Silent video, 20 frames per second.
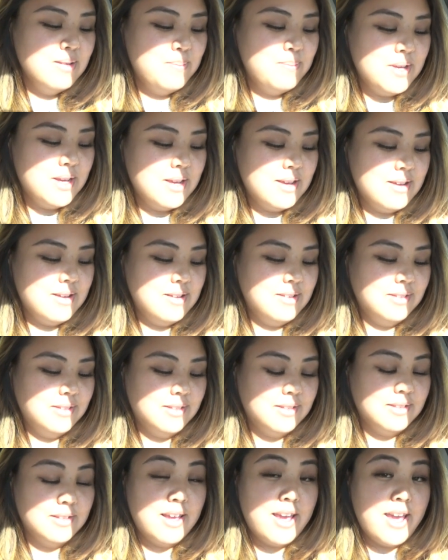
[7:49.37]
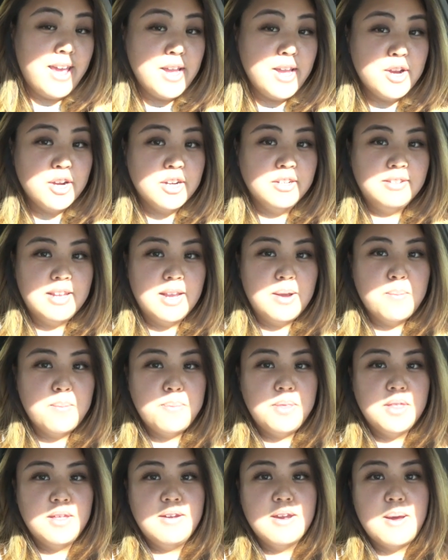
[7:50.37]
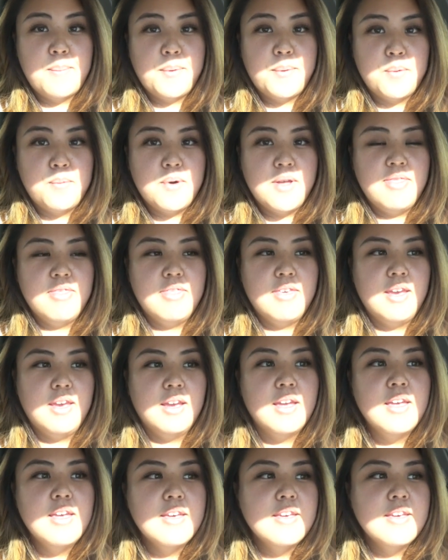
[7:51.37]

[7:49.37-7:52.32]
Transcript: because anger is like the number one thing.